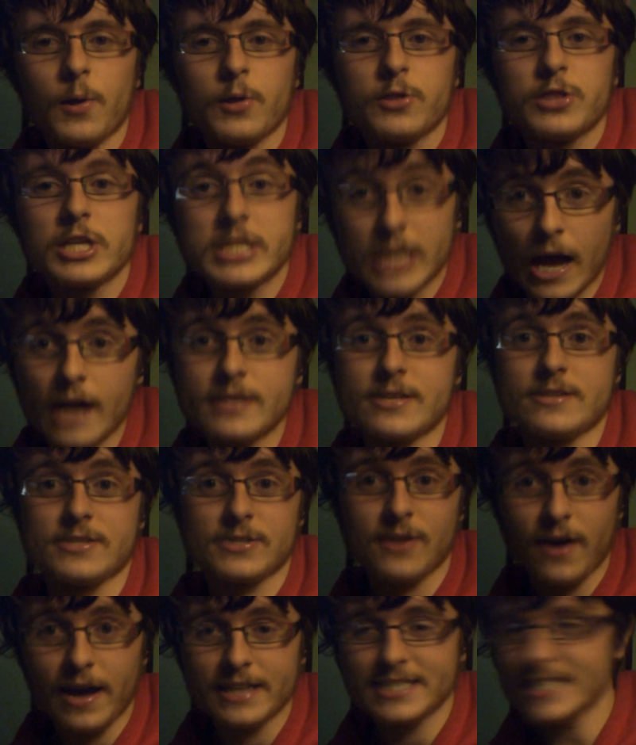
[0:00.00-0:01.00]
The Titans,
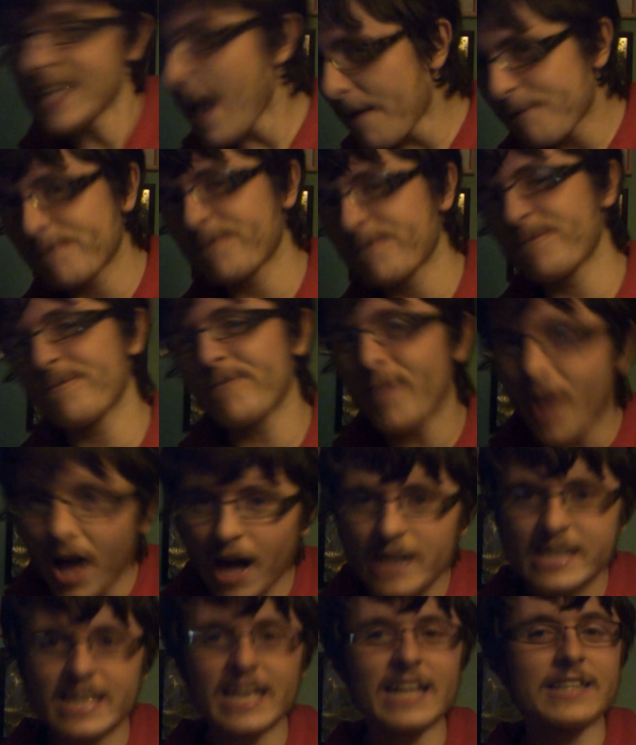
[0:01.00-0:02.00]
guys. The
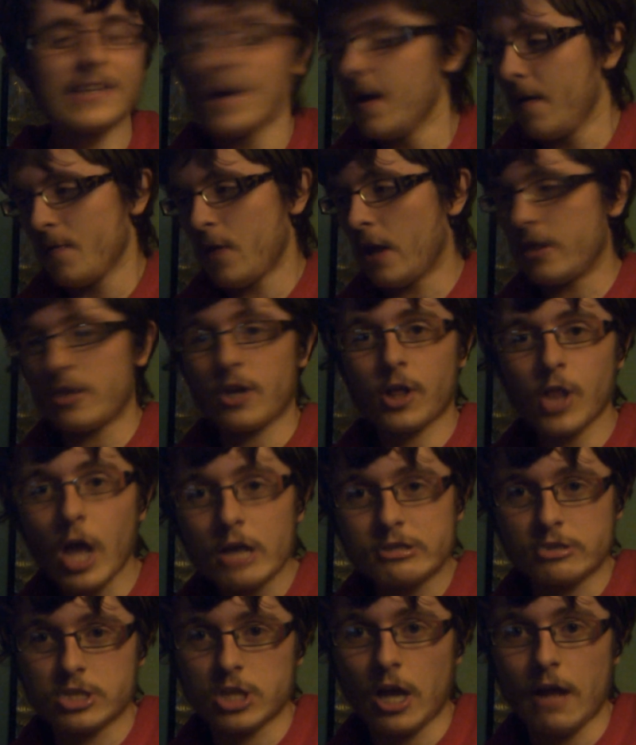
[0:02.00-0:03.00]
fucking... Like, the
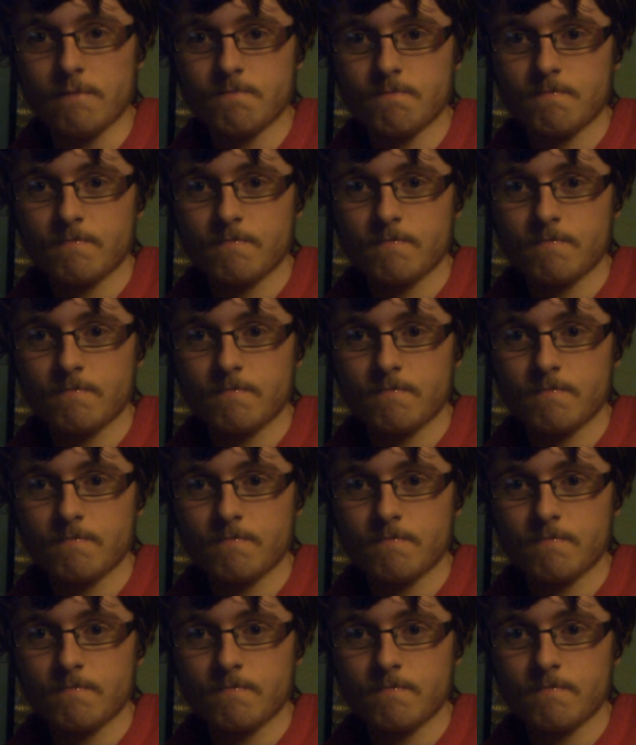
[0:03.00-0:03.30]
claws of Titan.